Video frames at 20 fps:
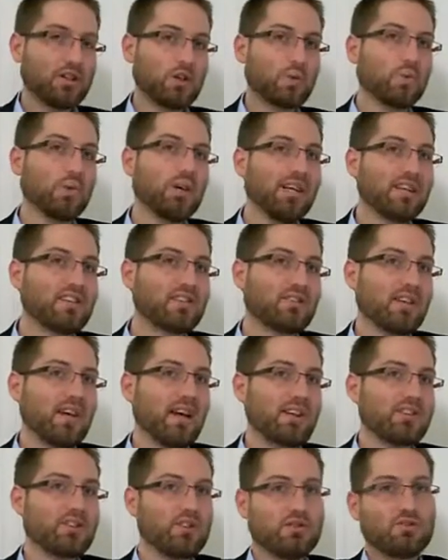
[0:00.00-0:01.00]
Greek
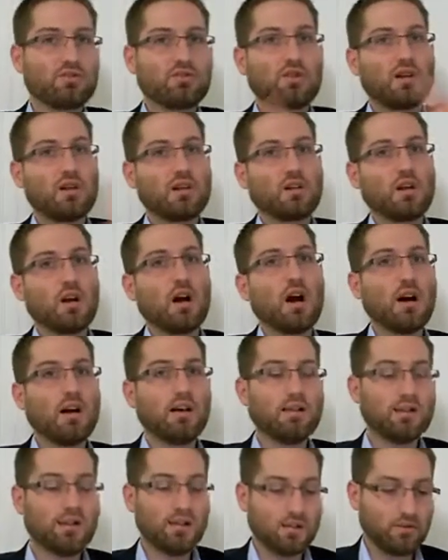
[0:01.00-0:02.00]
sections that are not
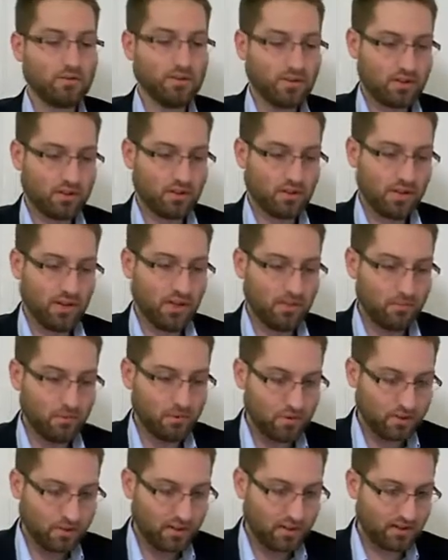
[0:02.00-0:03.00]
in the original
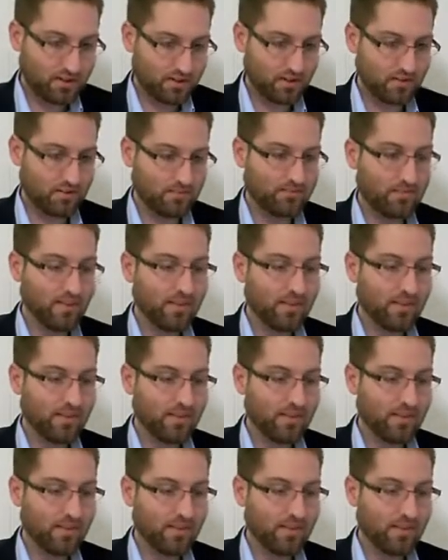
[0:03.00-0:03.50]
Hebrew section.